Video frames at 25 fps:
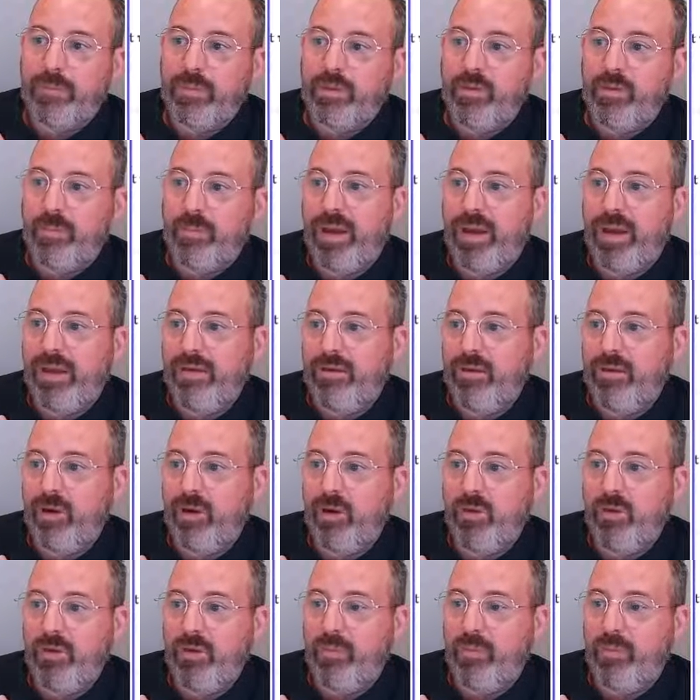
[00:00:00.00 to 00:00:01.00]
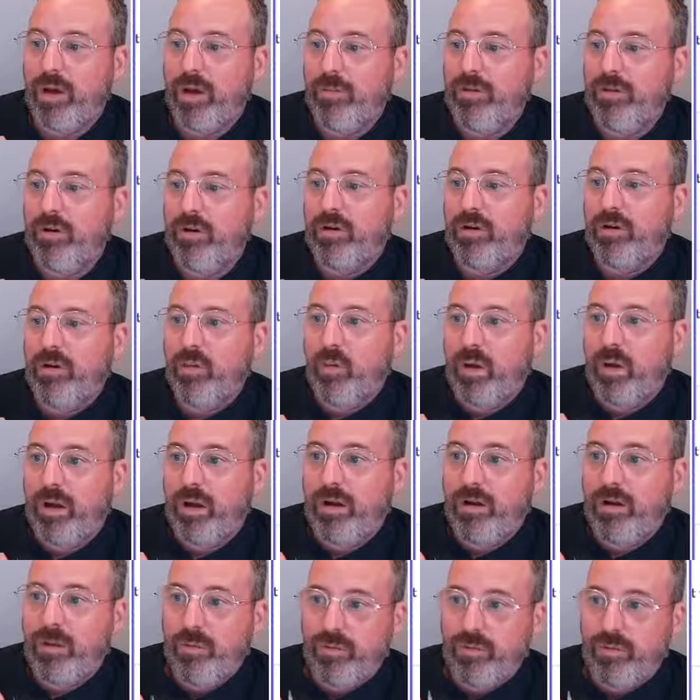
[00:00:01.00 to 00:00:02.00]
you probably are going to want to
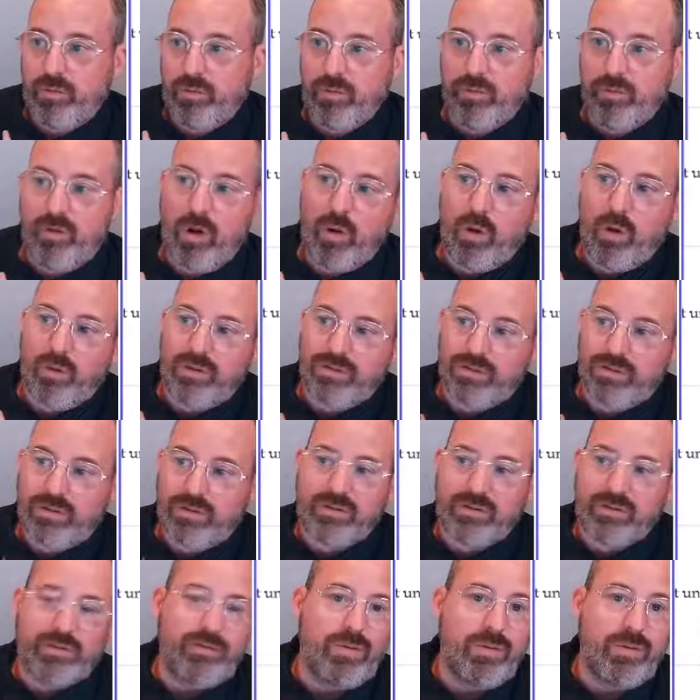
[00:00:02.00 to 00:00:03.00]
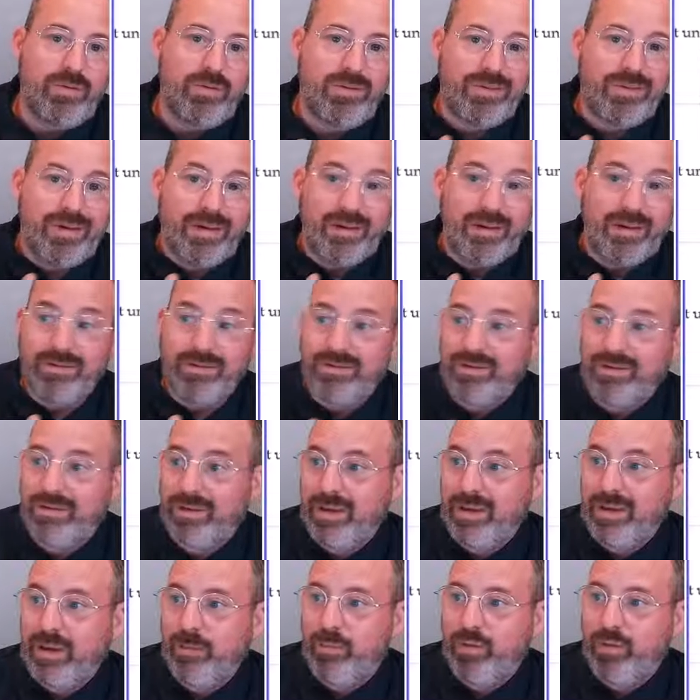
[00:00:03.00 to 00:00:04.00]
come through. Notice there's a few things.
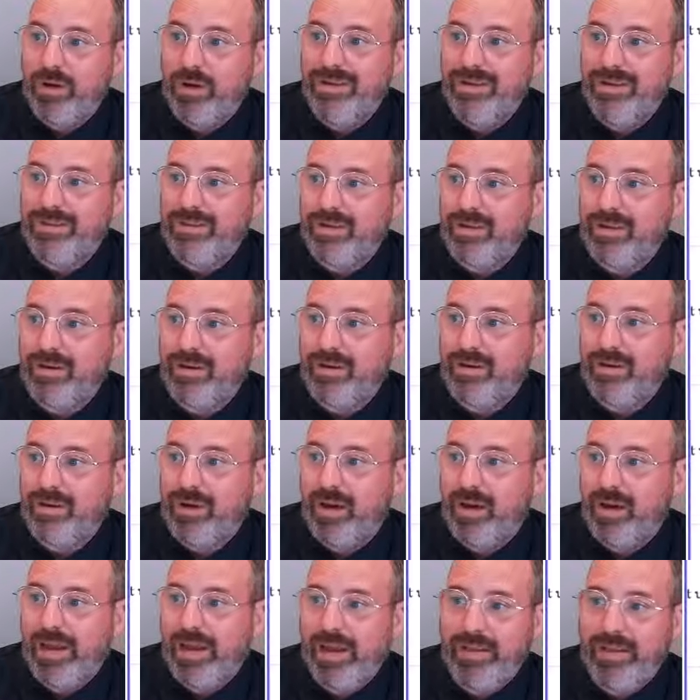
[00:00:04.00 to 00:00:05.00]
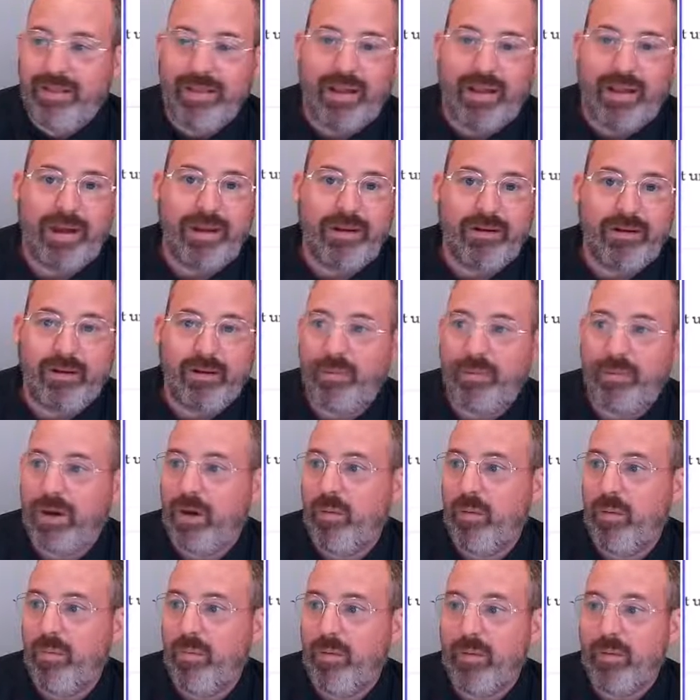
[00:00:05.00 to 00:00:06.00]
It brings in a headline called
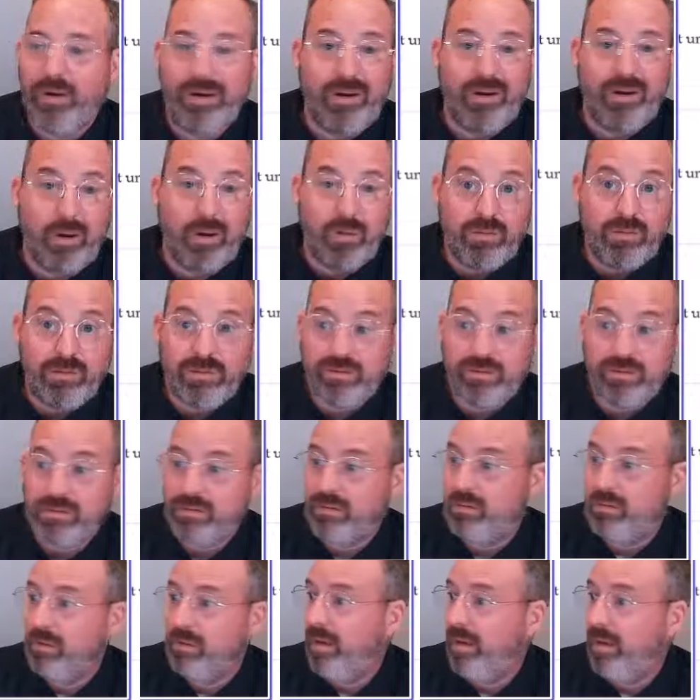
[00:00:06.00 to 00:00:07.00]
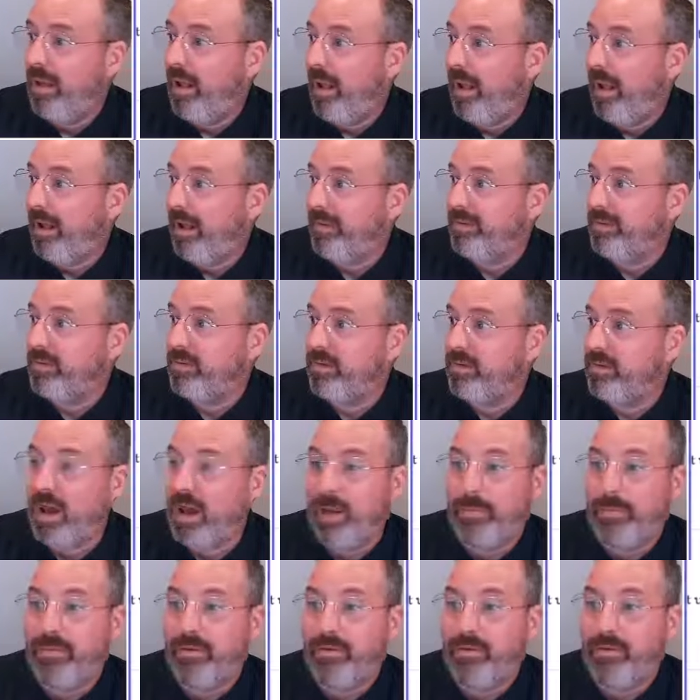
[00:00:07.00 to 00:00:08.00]
PowerPoint Notes at the
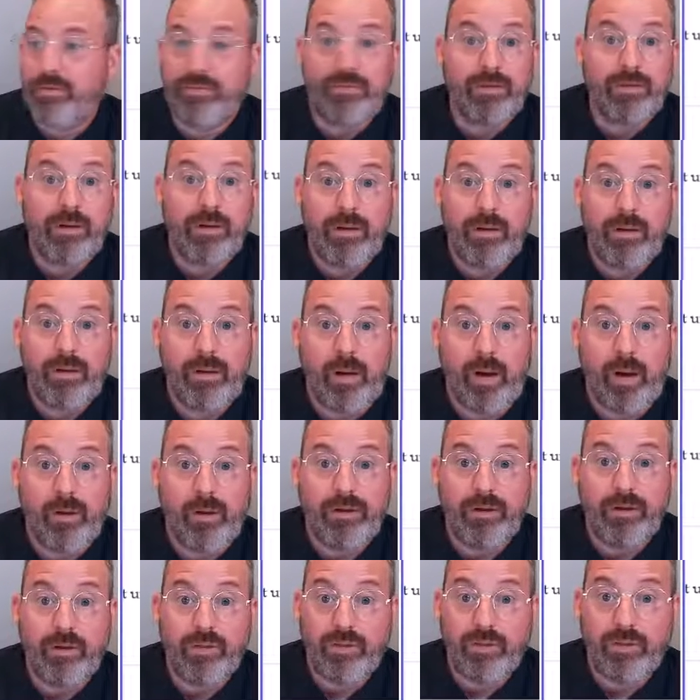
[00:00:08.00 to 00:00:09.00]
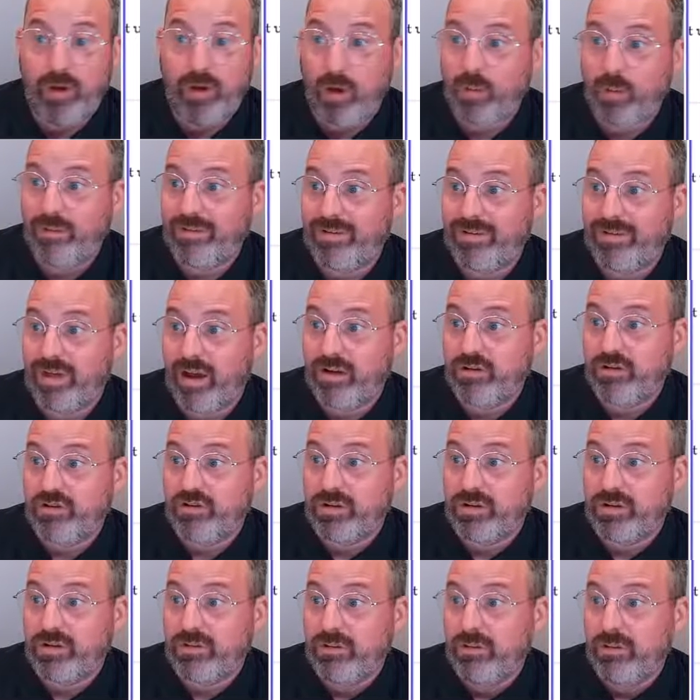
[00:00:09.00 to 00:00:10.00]
top of, the notes
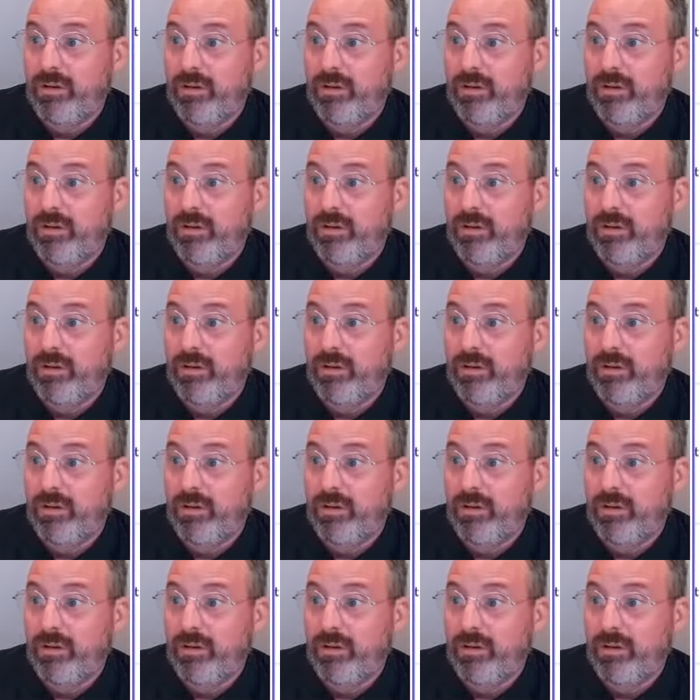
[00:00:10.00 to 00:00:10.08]
section.